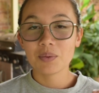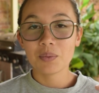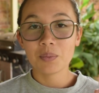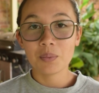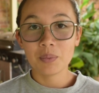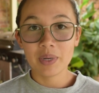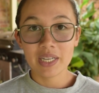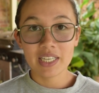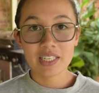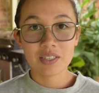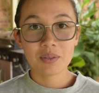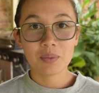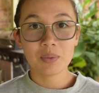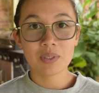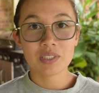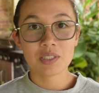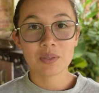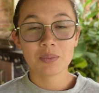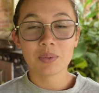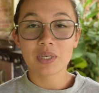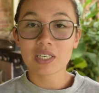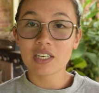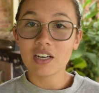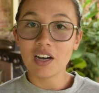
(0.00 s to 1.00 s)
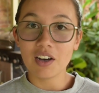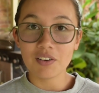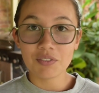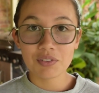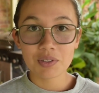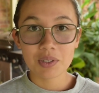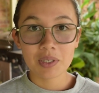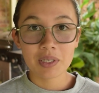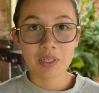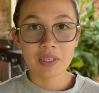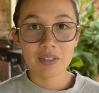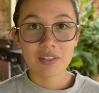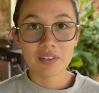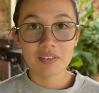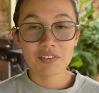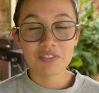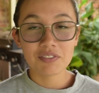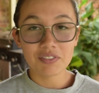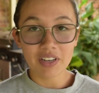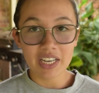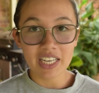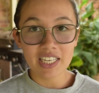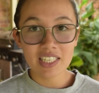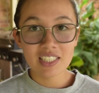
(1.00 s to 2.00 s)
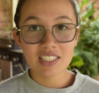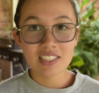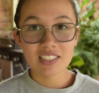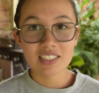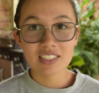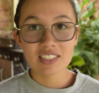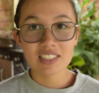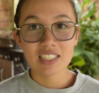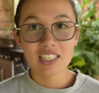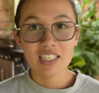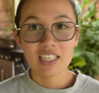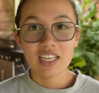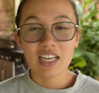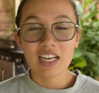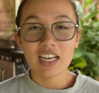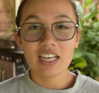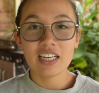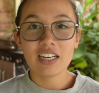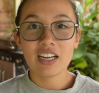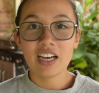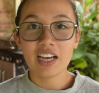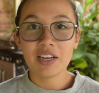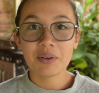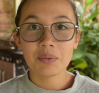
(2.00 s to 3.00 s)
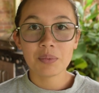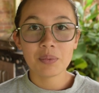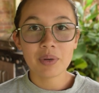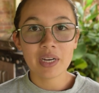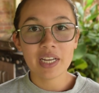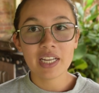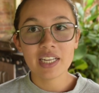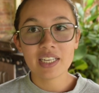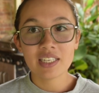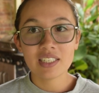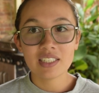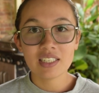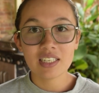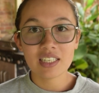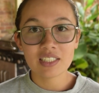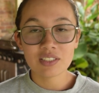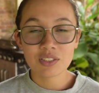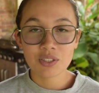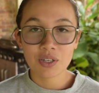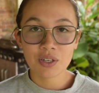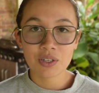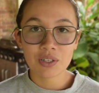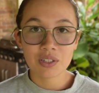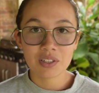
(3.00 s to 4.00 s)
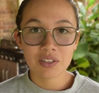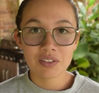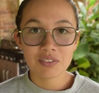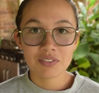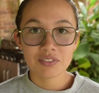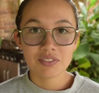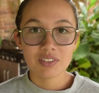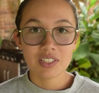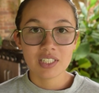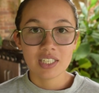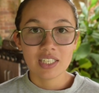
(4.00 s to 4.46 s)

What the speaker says: week was a recovery phase and I ran a total of